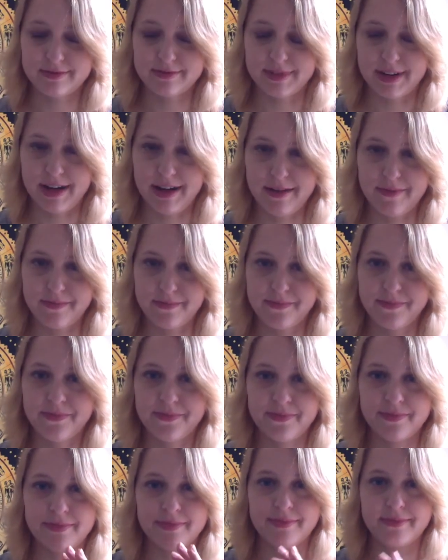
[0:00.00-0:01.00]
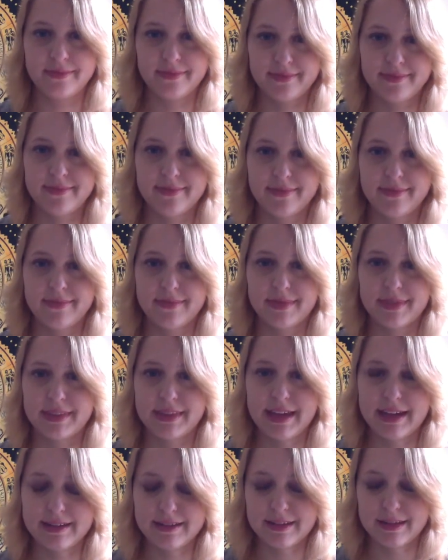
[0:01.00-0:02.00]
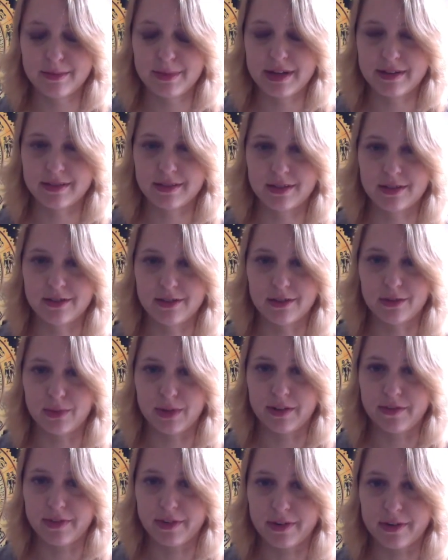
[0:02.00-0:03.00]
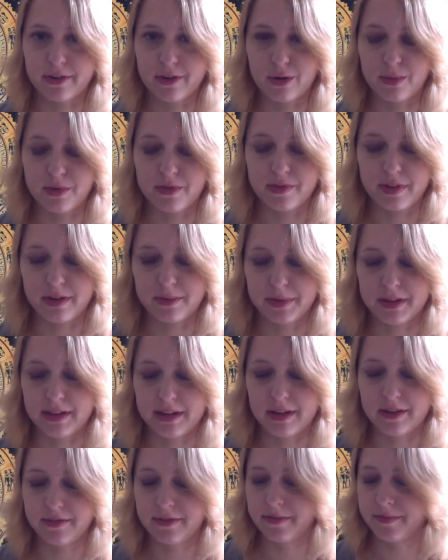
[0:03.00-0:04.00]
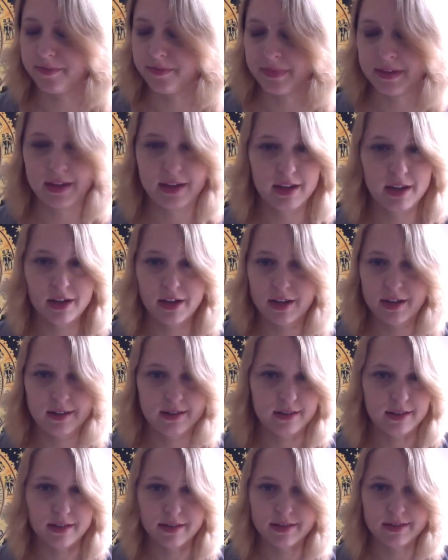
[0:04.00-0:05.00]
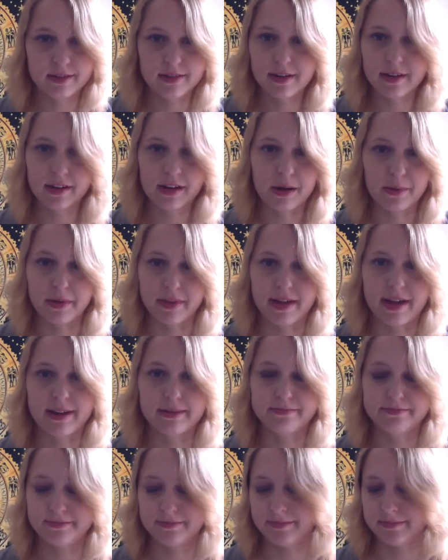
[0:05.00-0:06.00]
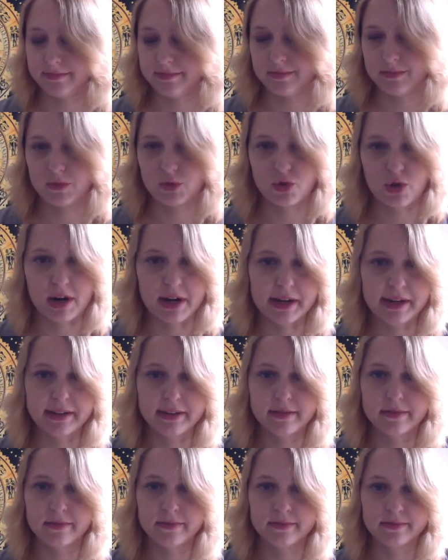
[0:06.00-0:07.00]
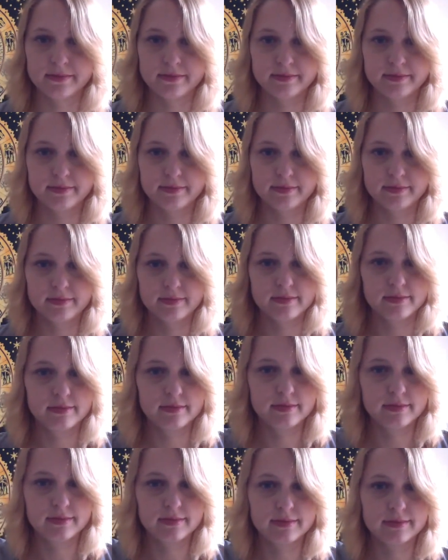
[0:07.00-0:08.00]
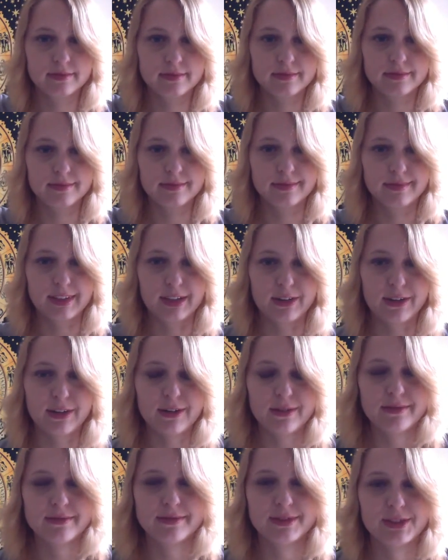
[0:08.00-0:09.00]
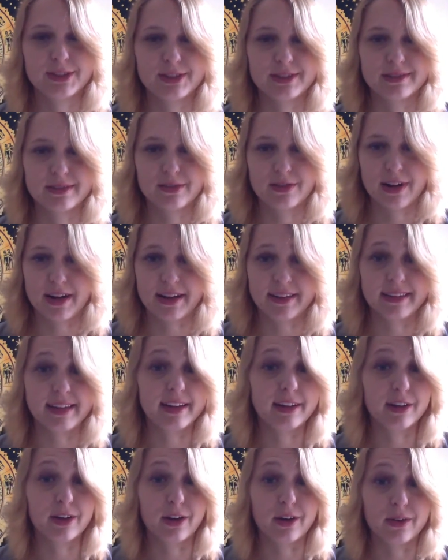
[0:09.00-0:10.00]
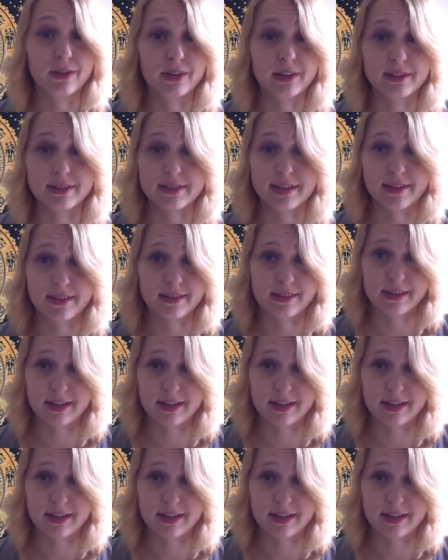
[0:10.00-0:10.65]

right? That's the message this week for your home and family life. Nothing's going to come of that. Try and, you know, just try and let it go because nothing's